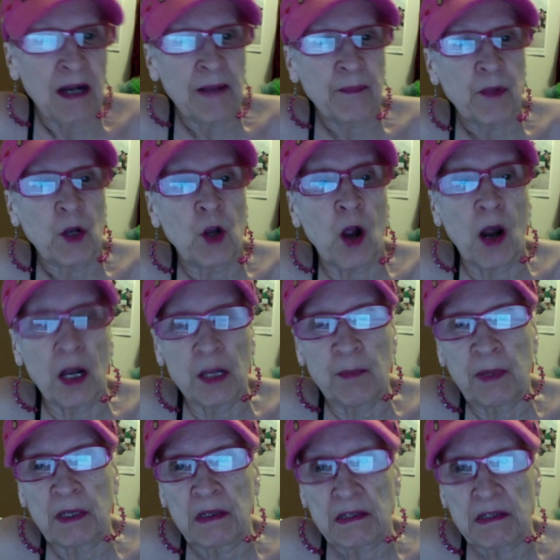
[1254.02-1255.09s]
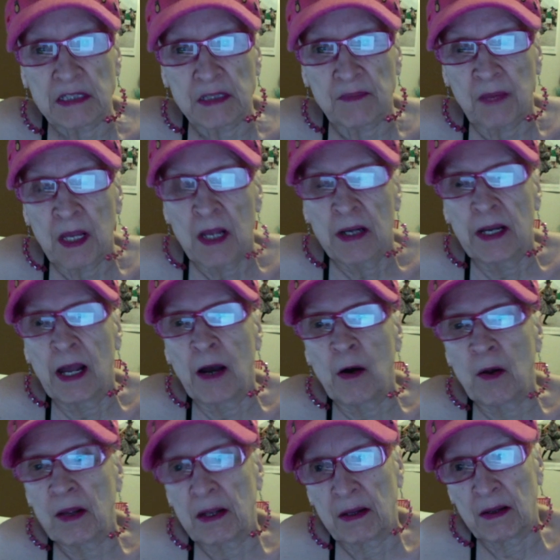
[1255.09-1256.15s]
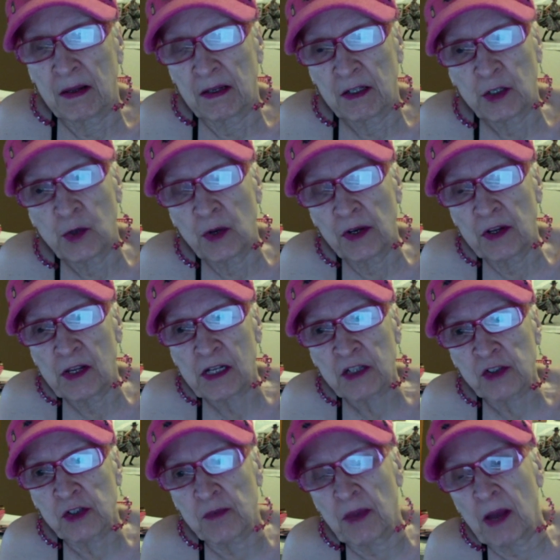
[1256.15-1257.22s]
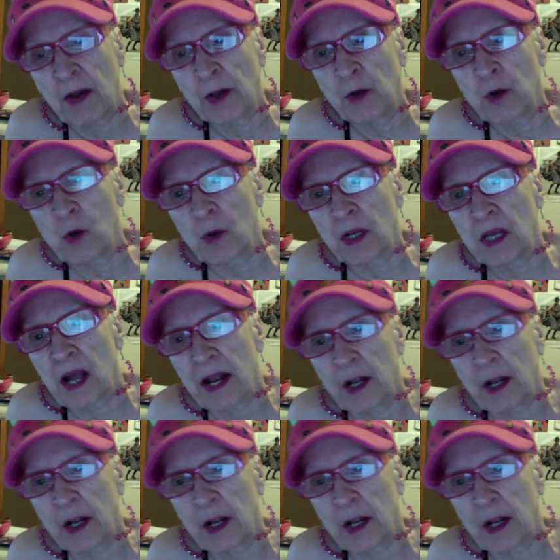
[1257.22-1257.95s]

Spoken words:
Garlic pills. Now, 200 years from now, I don't know what kind of